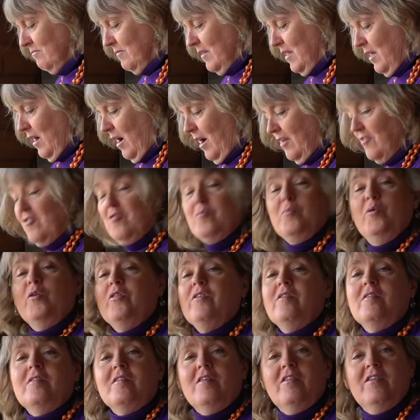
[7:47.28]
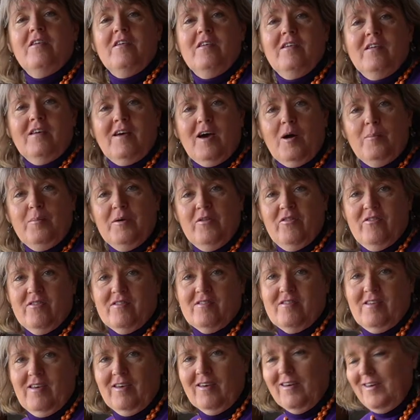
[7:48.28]
I just put the cup in the
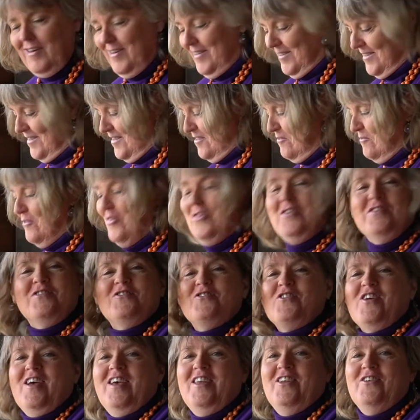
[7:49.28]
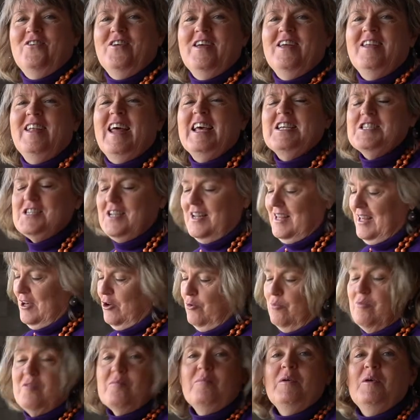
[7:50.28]
sink with the strainer. It actually
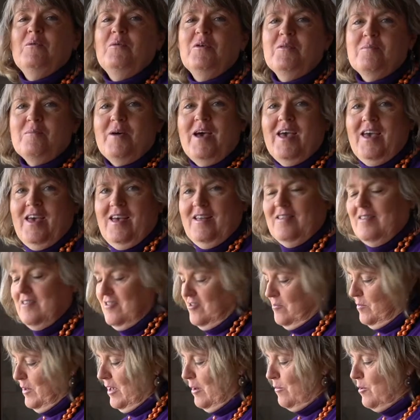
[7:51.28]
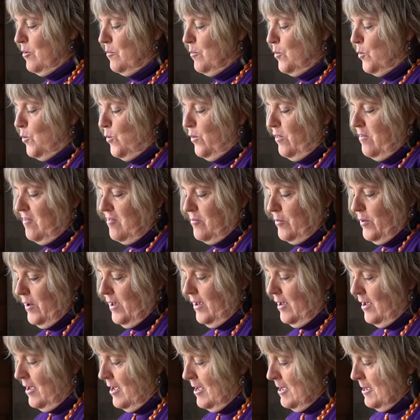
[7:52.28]
helps me with my hands to be able to pour this way.
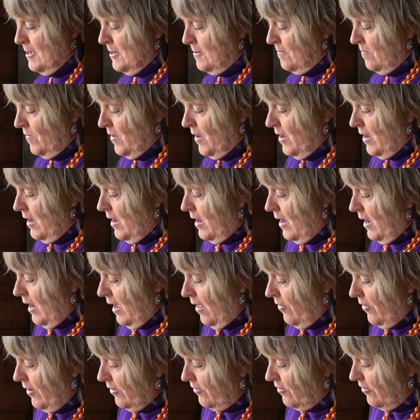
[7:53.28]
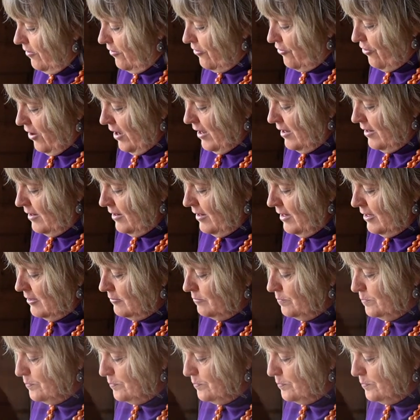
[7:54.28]
And then just strain it in.